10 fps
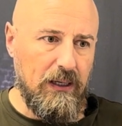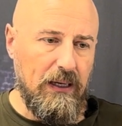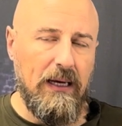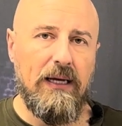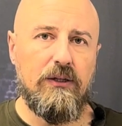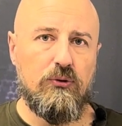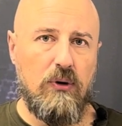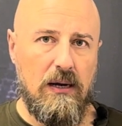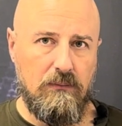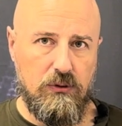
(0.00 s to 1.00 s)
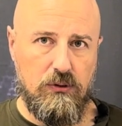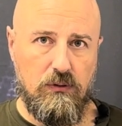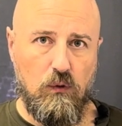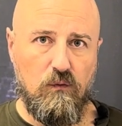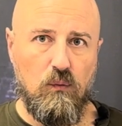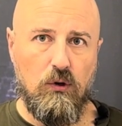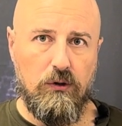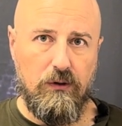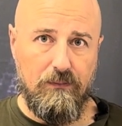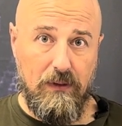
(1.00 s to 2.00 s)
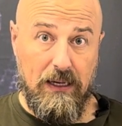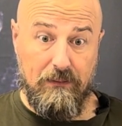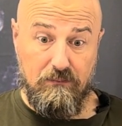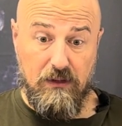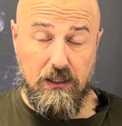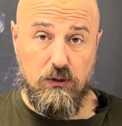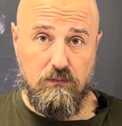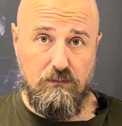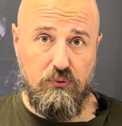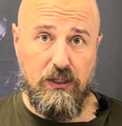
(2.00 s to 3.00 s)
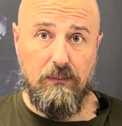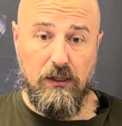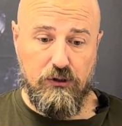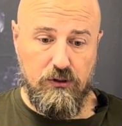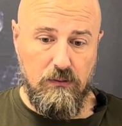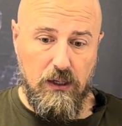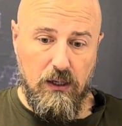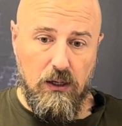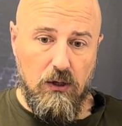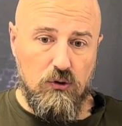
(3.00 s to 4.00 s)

8 grams of water, and that's pretty much. So